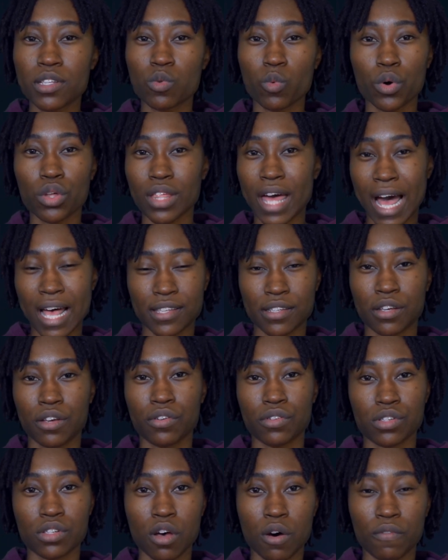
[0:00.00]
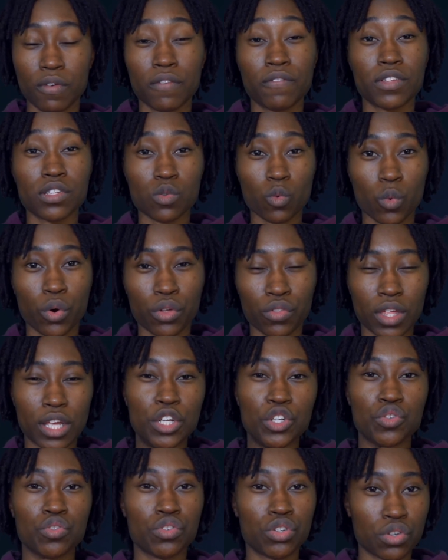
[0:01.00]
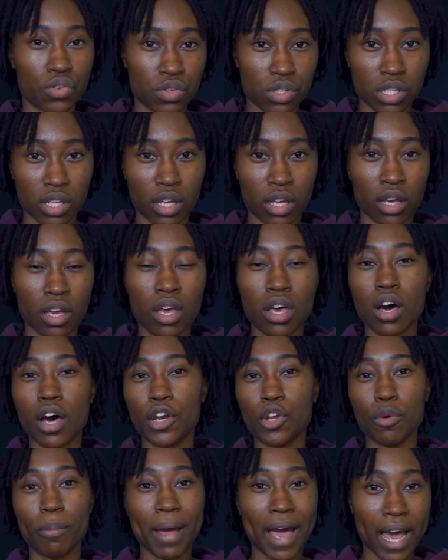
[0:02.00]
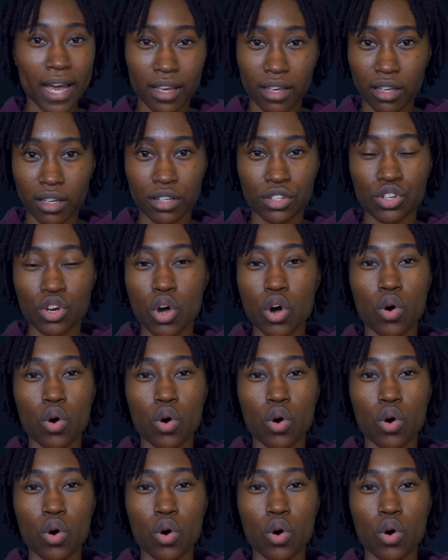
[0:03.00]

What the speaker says: worth asking yourself if it's worth introducing a new package